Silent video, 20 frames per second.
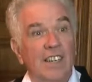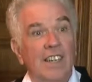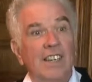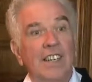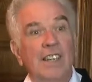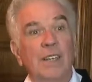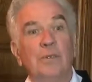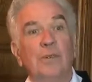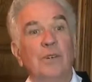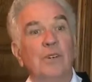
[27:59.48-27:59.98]

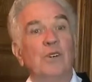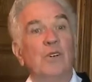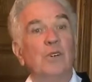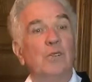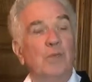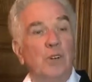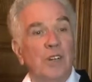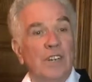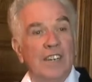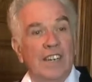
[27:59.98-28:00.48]
you would
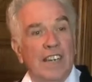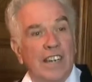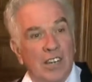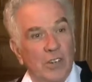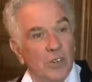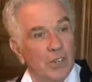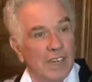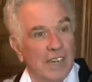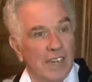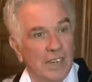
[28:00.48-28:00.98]
one day
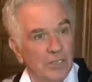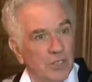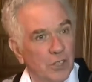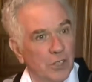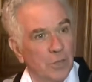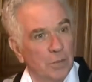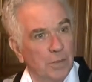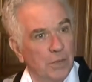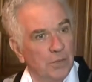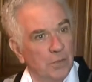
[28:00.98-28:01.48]
going to have to
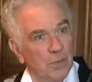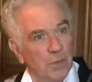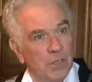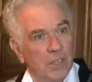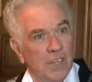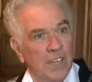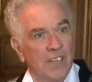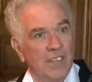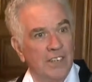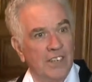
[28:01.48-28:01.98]
go before
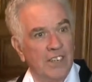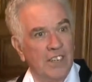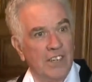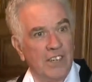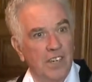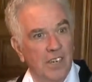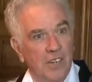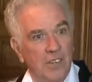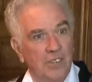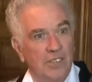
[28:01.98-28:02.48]
God and
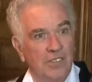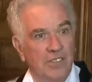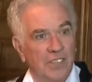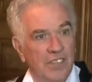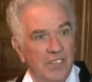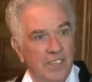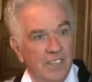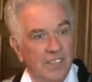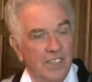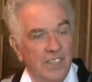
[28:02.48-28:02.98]
account
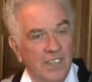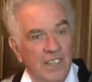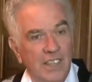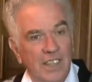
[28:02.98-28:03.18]
for it.